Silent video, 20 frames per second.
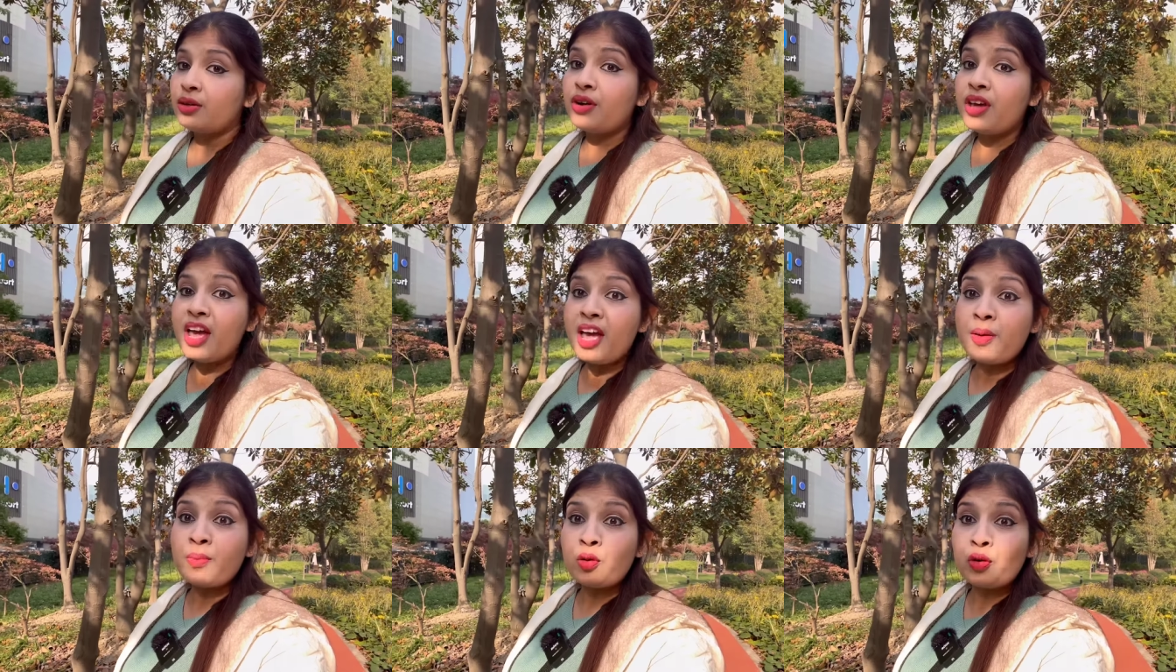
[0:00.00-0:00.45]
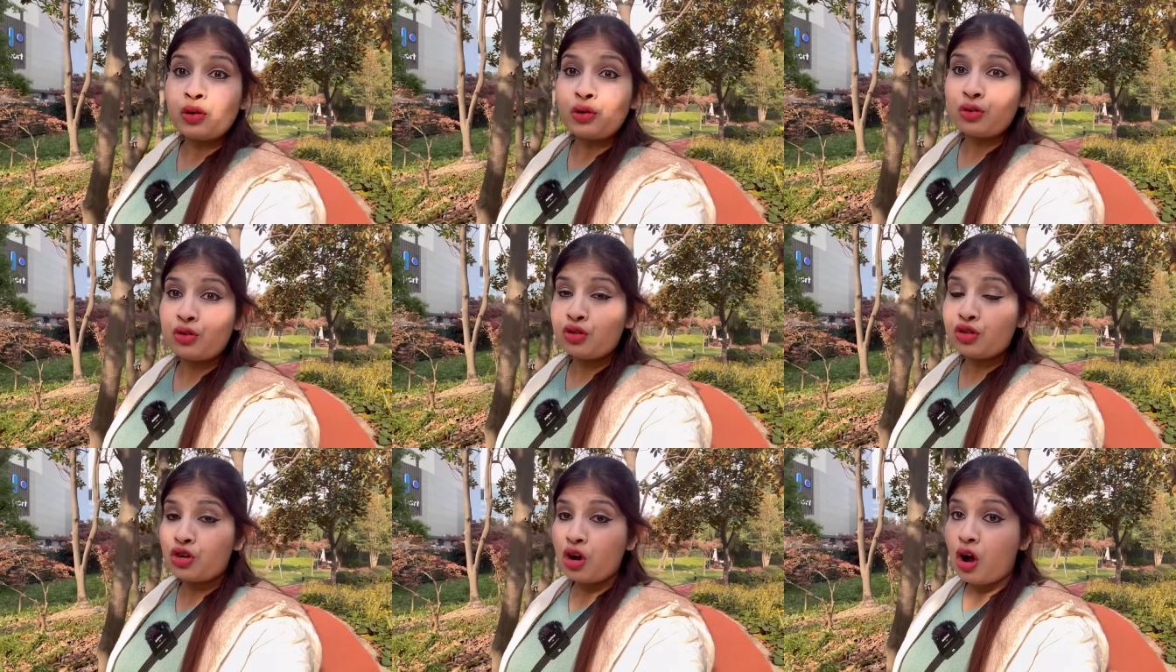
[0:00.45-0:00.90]
Today I am going
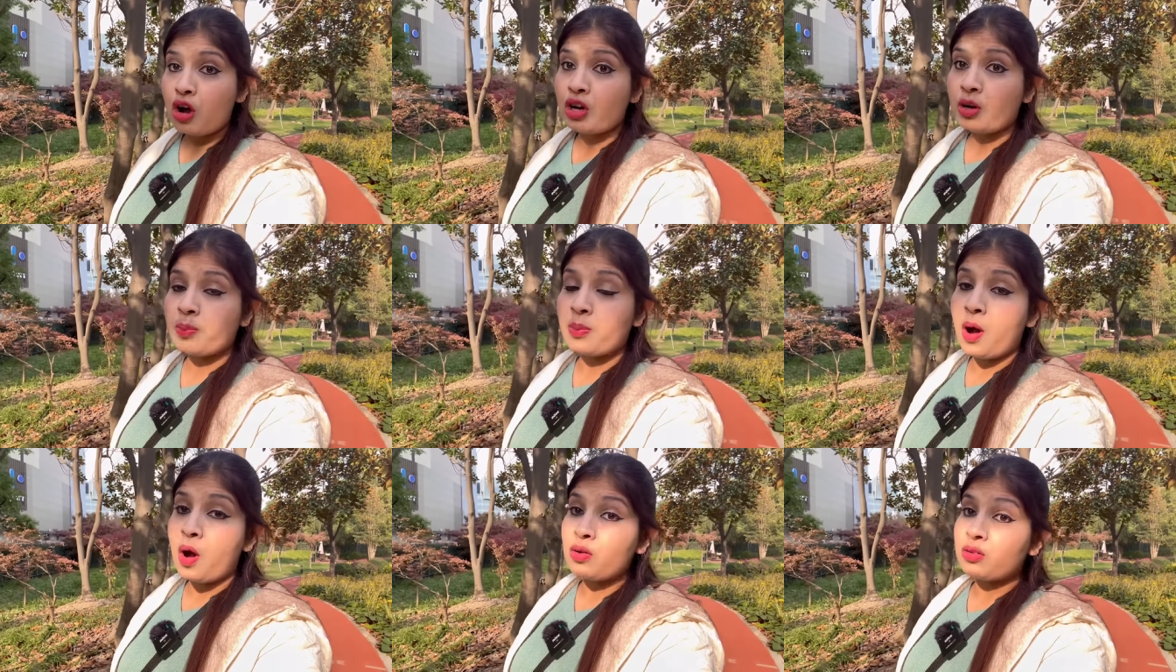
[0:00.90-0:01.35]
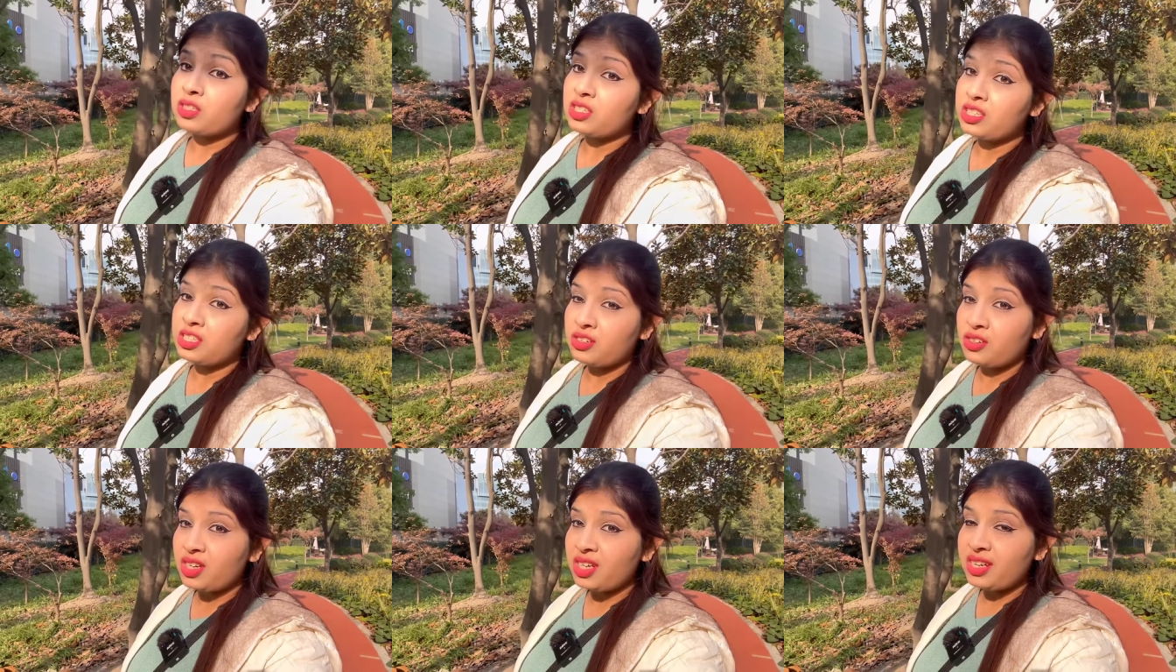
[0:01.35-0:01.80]
to talk about the
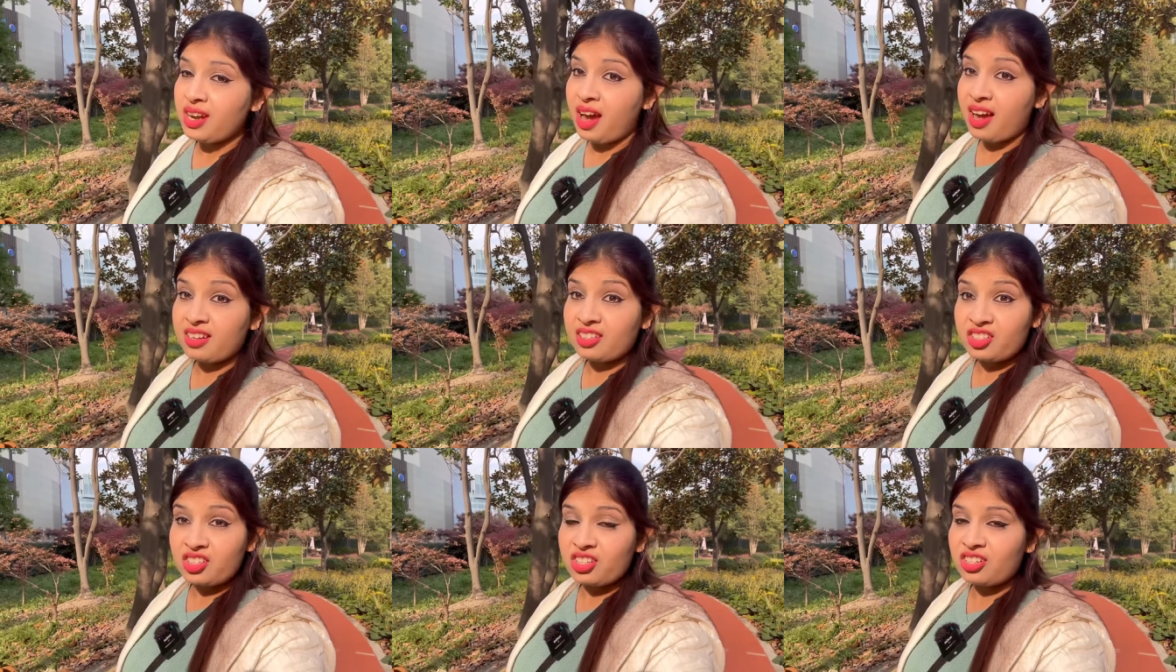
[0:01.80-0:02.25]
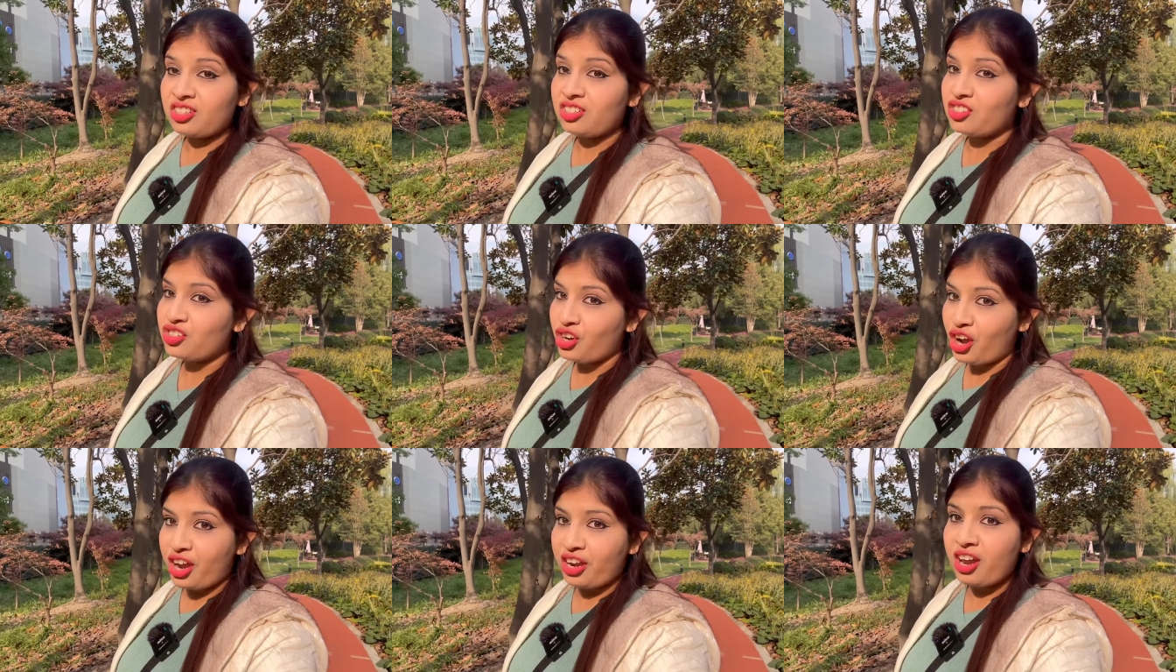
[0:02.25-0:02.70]
street hygiene in
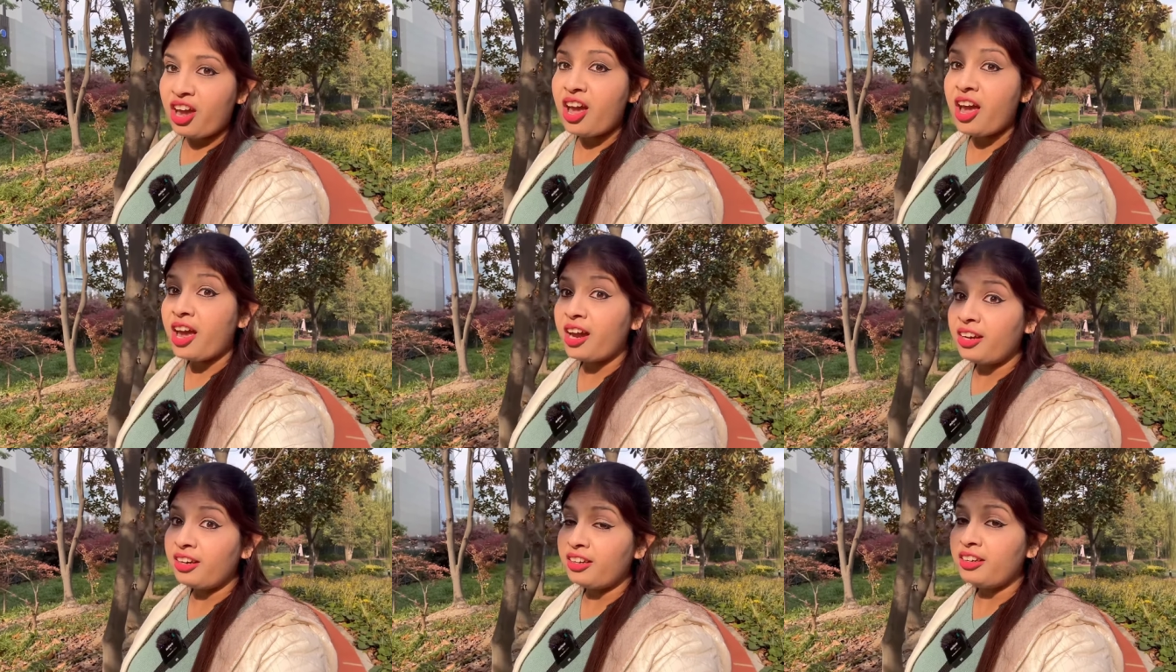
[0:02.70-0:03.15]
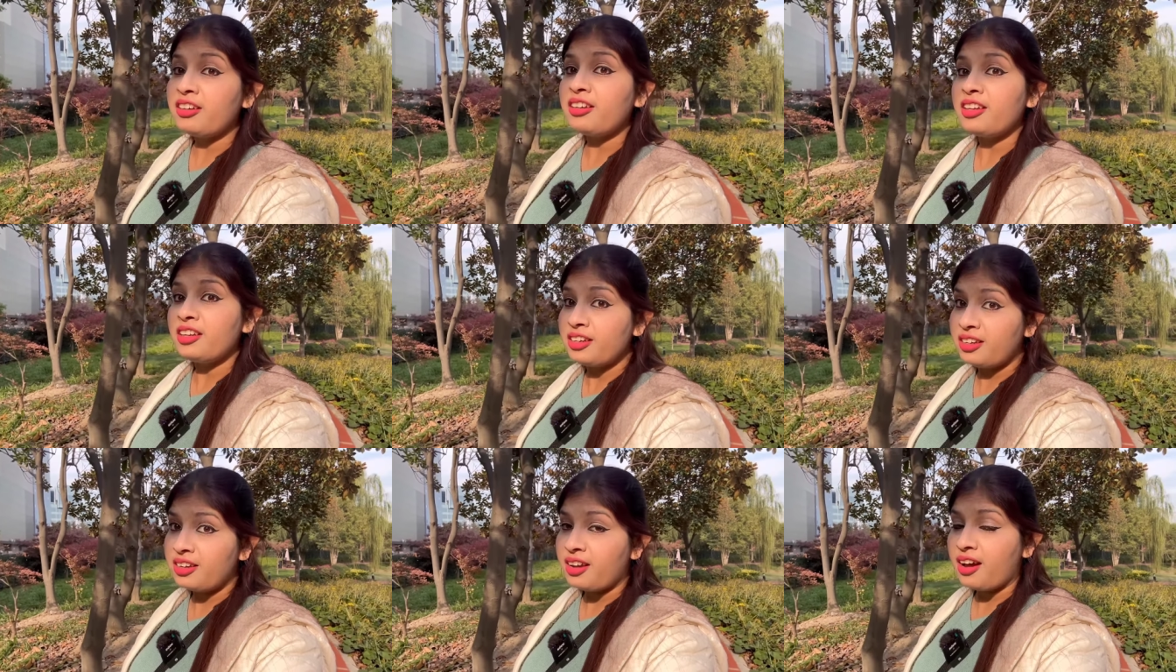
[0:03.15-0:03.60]
China and in
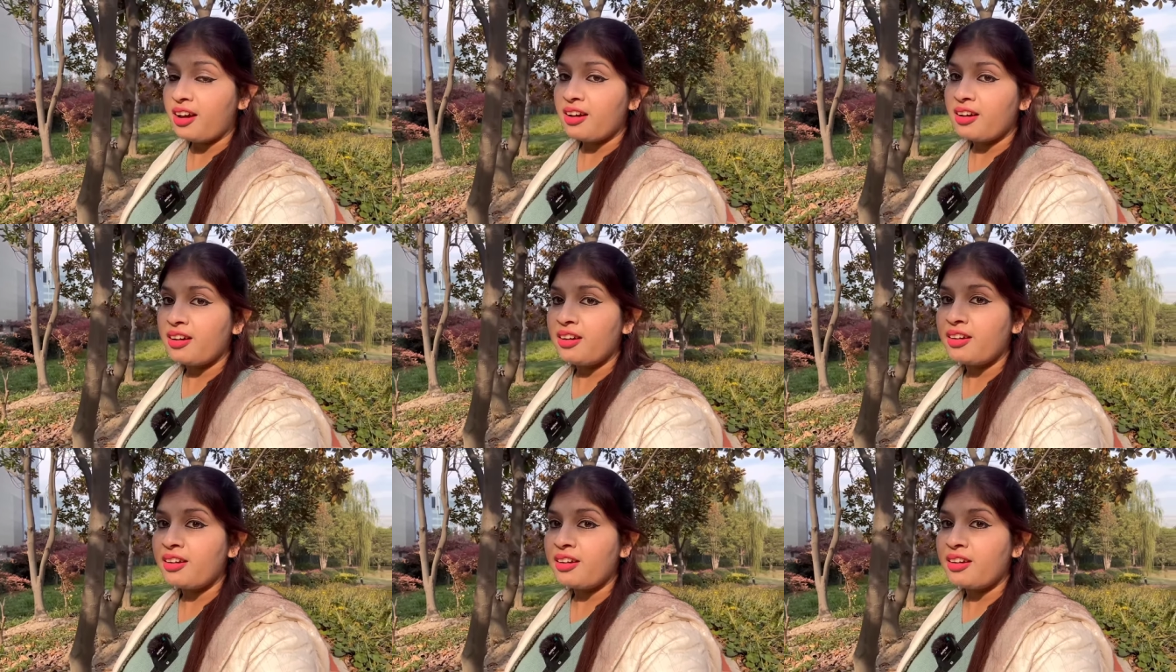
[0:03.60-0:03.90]
India.